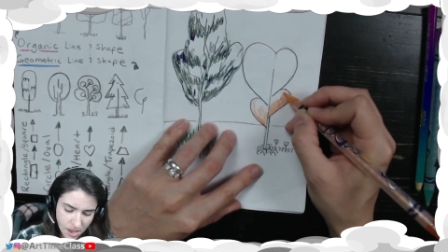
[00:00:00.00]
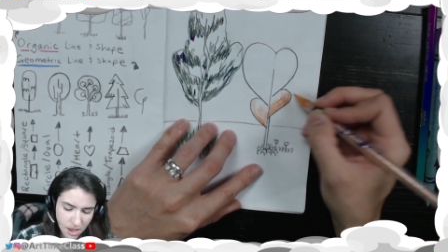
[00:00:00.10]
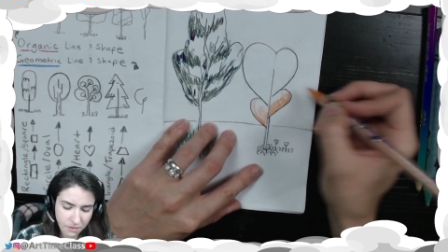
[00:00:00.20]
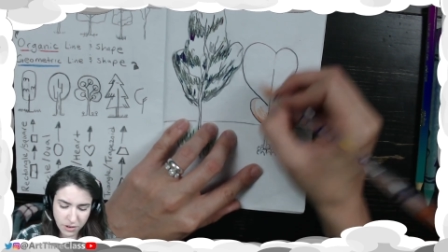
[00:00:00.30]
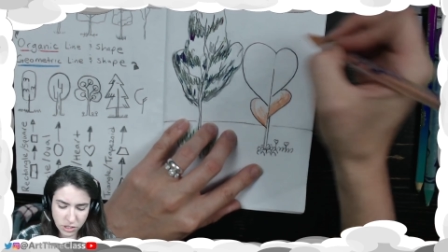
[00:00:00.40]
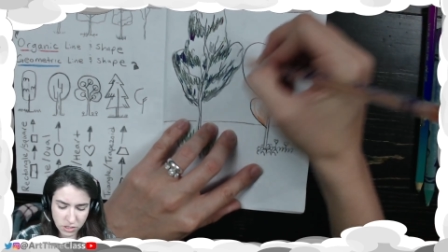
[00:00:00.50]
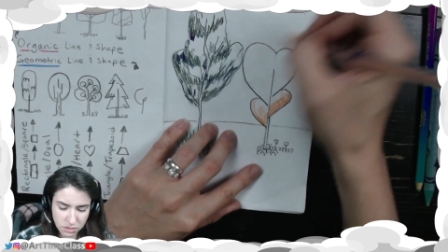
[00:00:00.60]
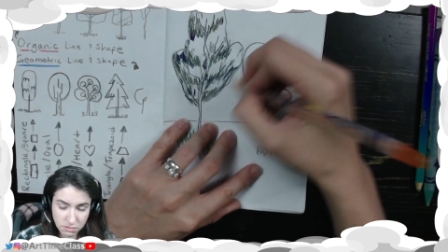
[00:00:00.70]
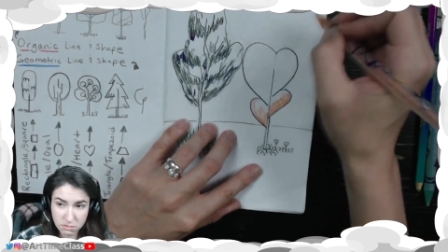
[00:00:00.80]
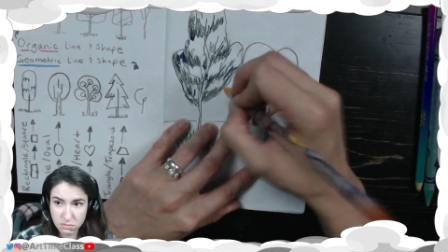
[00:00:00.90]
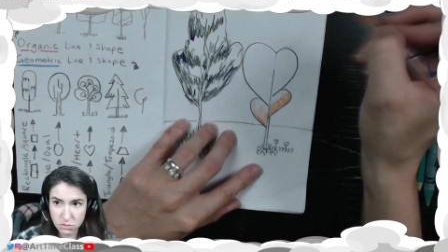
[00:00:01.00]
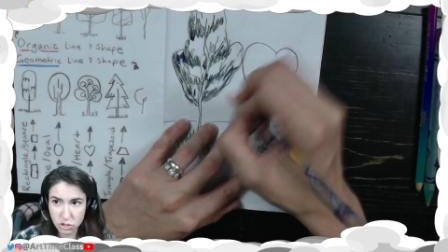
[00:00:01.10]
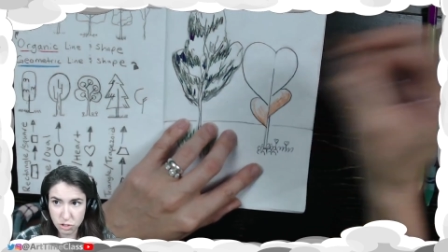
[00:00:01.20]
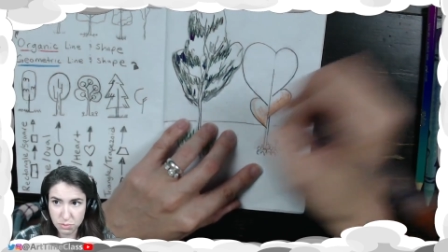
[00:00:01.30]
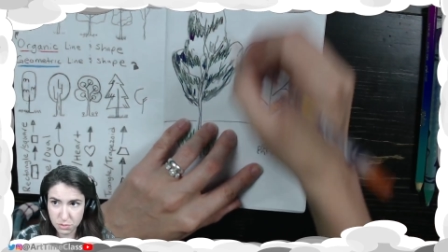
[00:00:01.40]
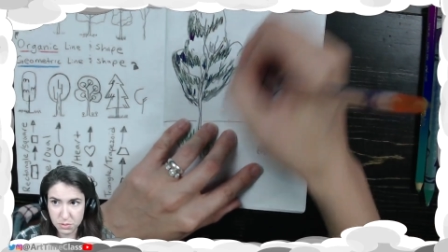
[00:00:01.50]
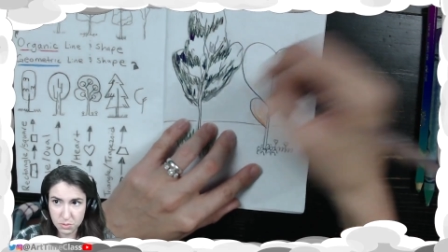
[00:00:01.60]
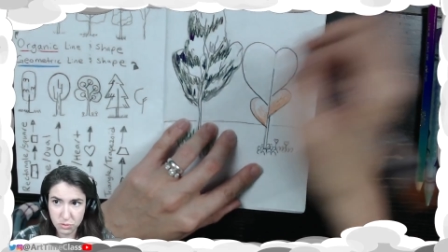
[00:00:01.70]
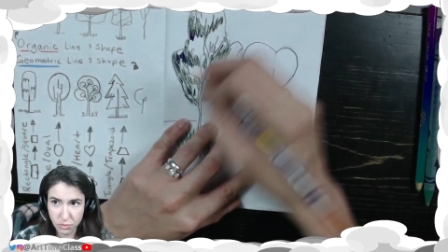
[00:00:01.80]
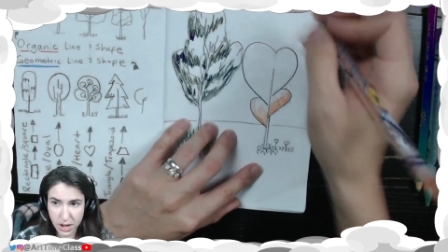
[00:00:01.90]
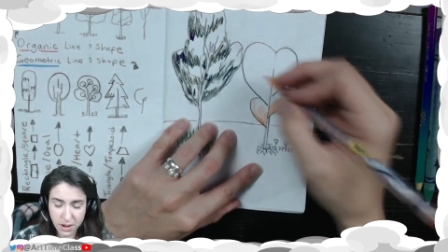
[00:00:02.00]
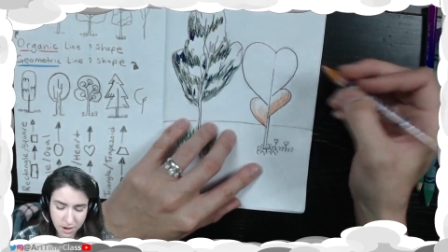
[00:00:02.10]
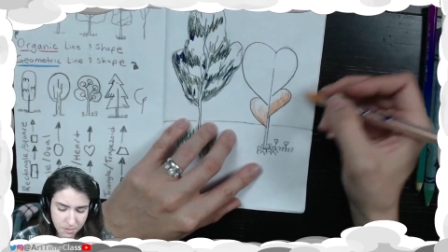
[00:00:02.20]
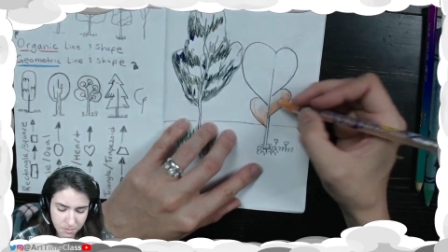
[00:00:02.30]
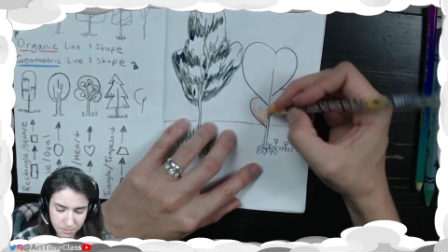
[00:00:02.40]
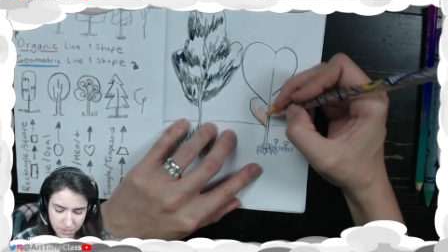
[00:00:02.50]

If I just random,